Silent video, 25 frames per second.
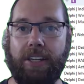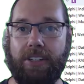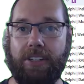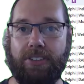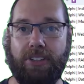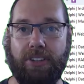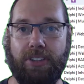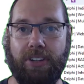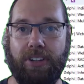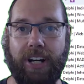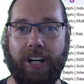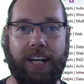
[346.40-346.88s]

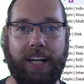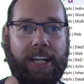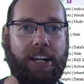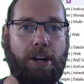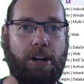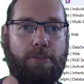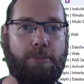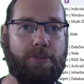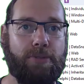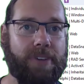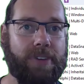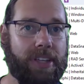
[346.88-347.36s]
So I
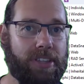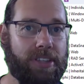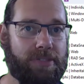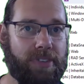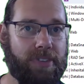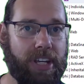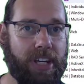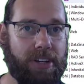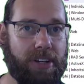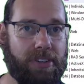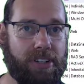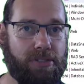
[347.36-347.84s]
hope you found this
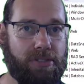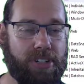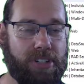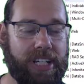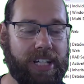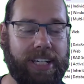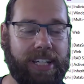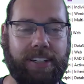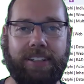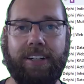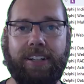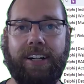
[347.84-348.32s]
video
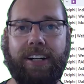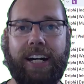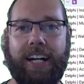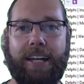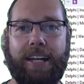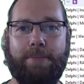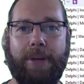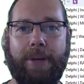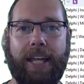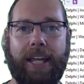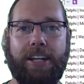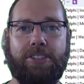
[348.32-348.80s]
interesting.
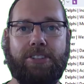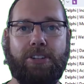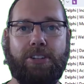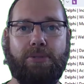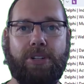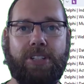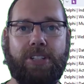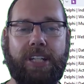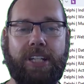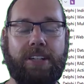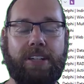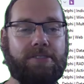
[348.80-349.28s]
I'm Alister
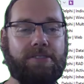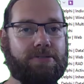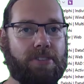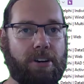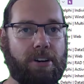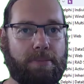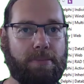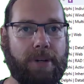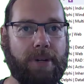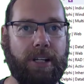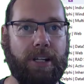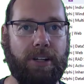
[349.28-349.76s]
Christie
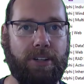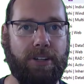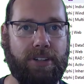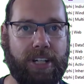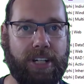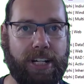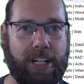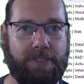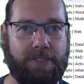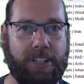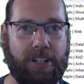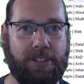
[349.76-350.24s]
from
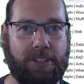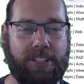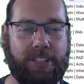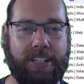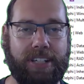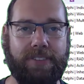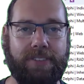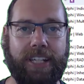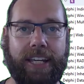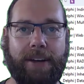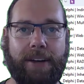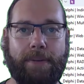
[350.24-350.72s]

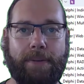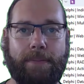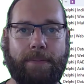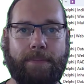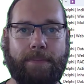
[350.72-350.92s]
LearnDelphi.tv.